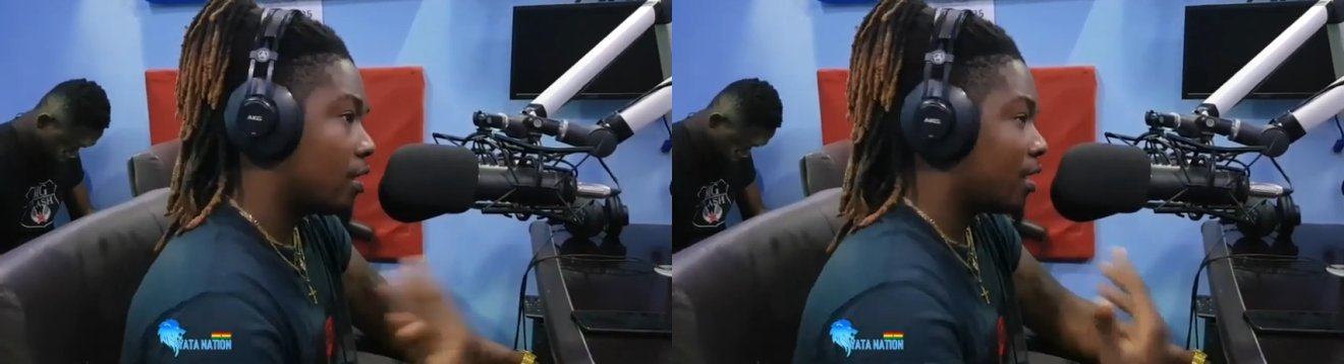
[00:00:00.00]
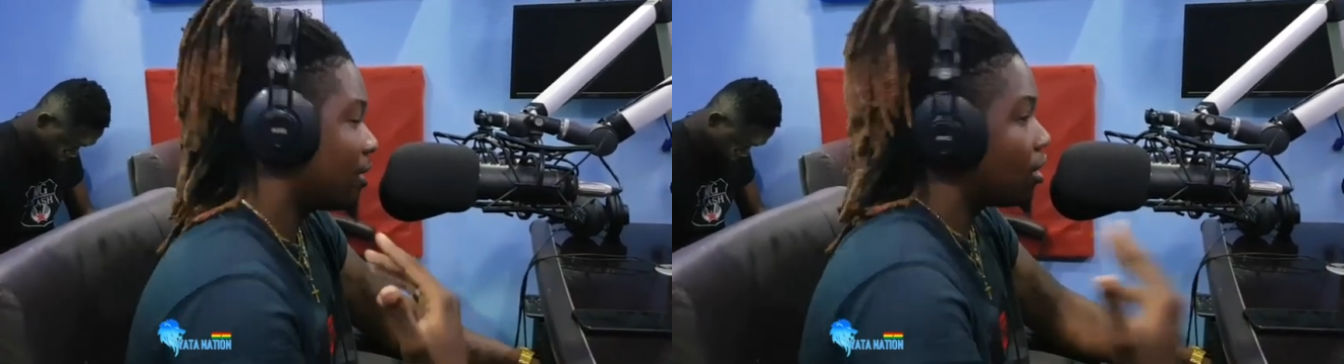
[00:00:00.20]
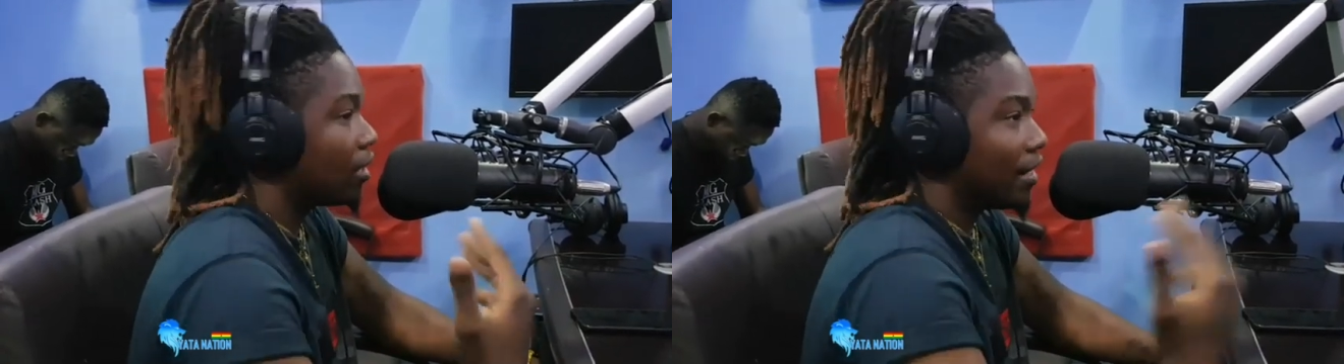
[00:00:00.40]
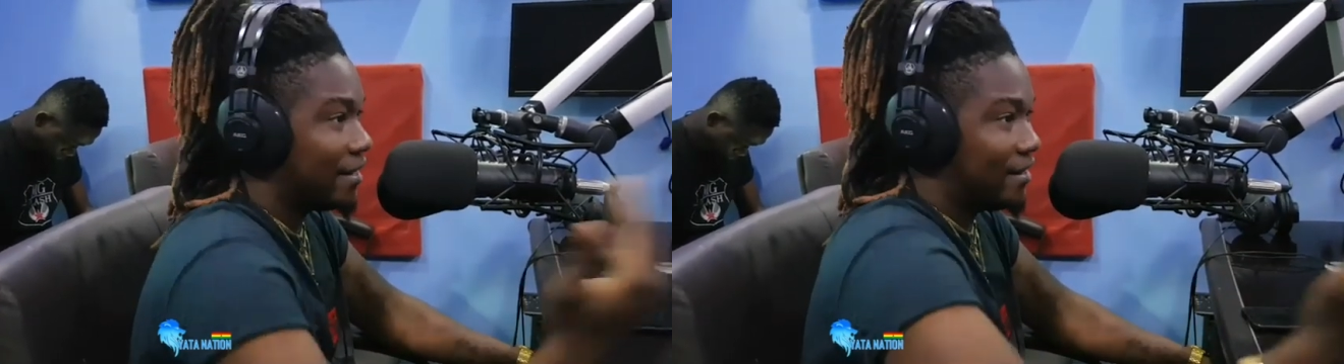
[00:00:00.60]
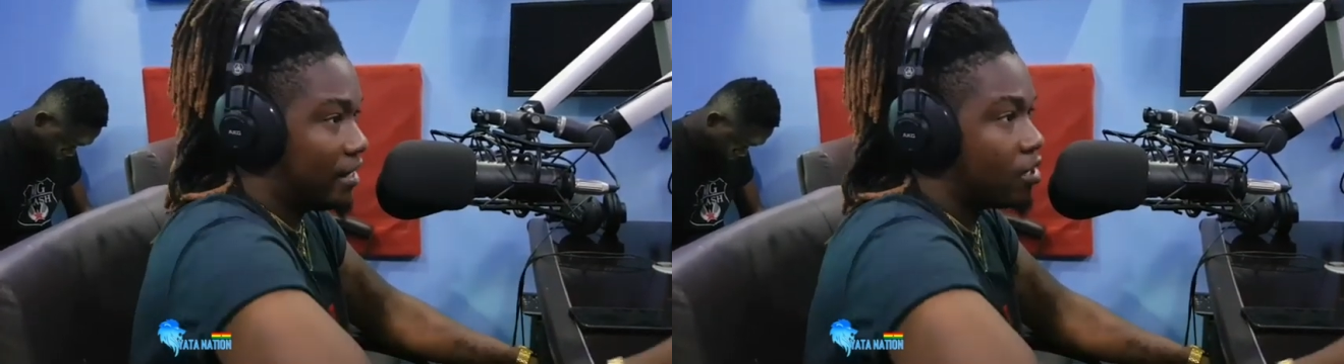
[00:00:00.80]
Then I get an
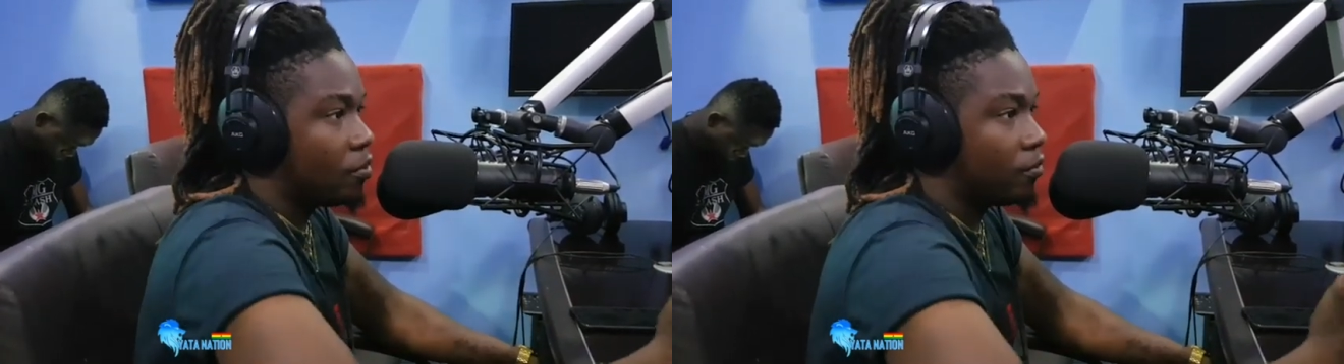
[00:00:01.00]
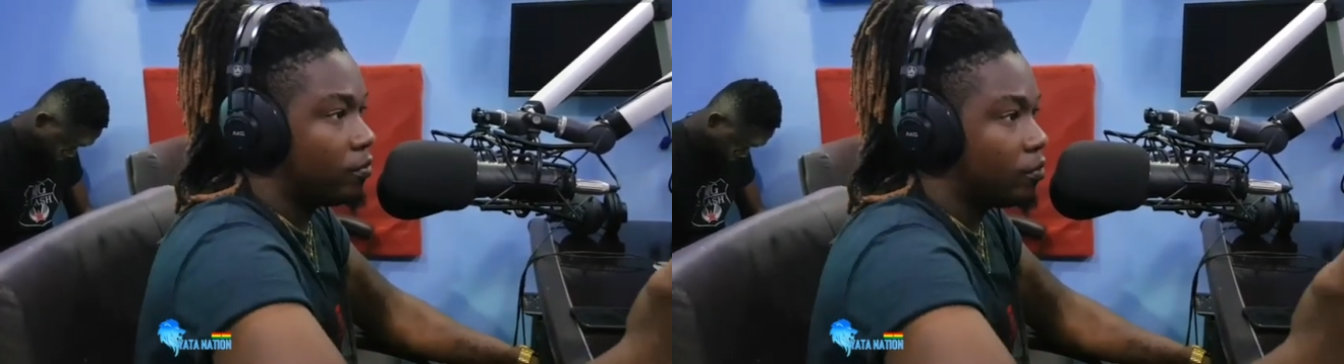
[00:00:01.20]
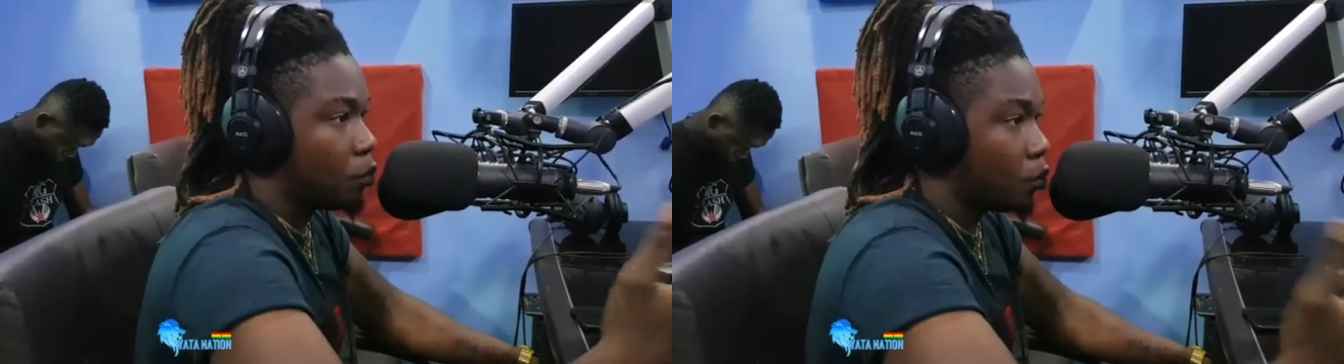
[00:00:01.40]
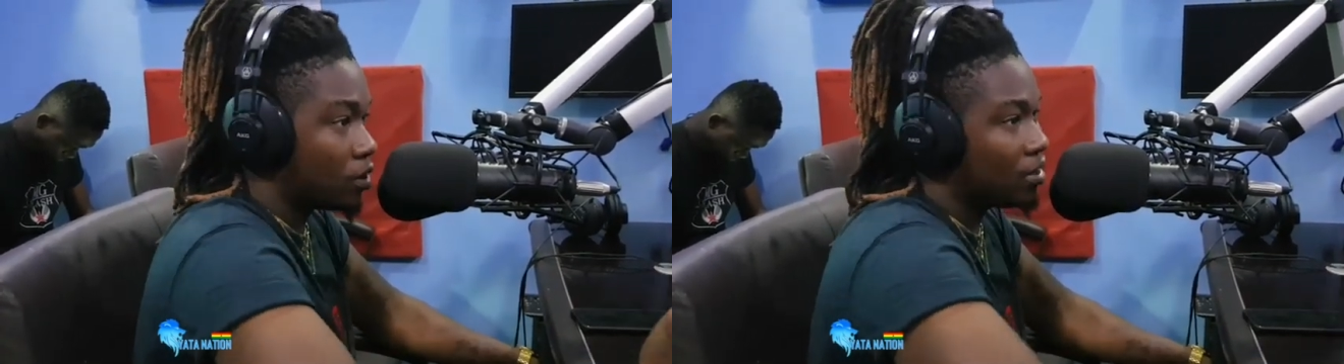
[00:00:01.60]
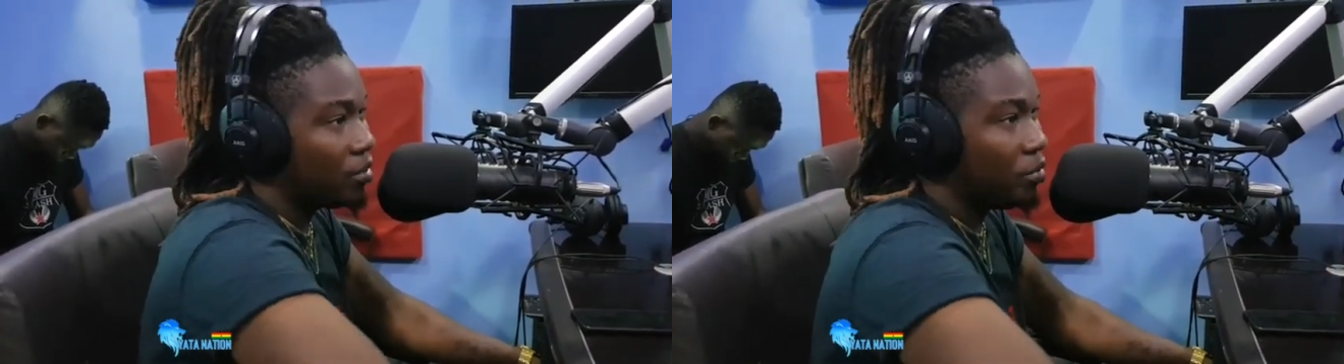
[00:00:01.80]
idea of
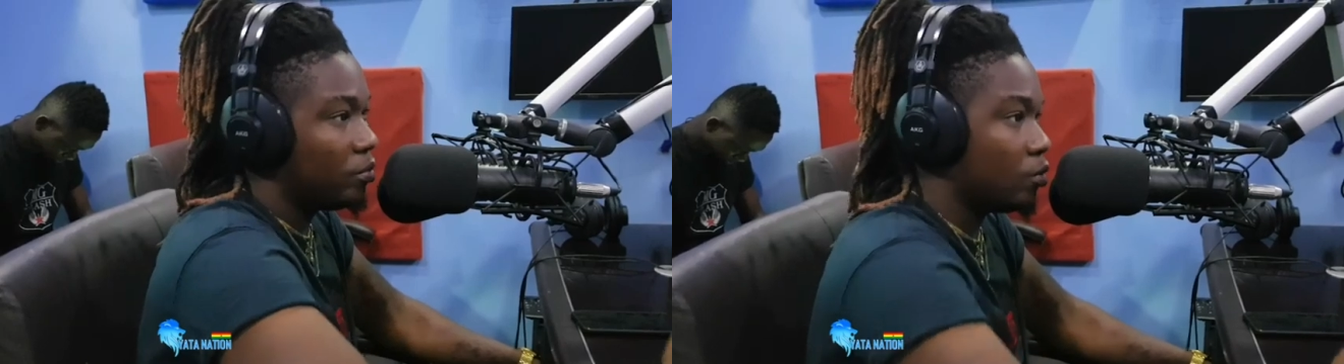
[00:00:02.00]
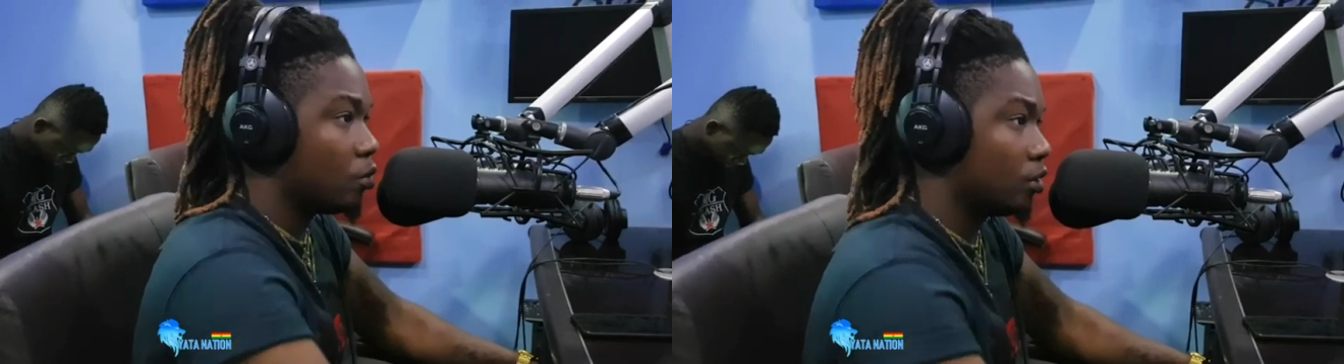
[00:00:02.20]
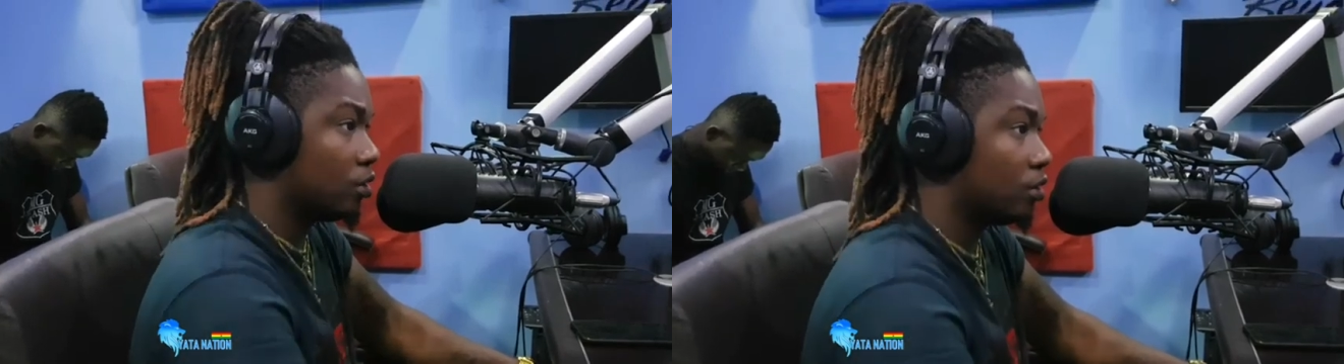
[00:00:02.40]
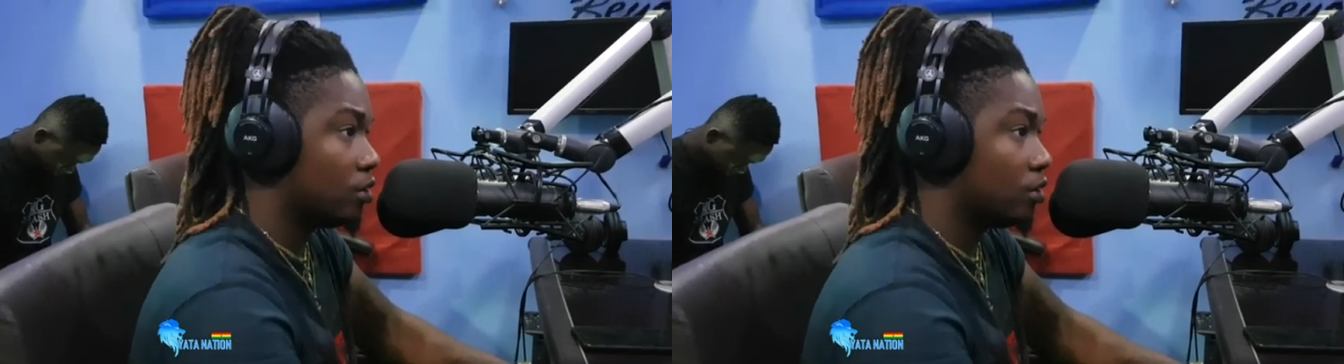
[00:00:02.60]
what the people want.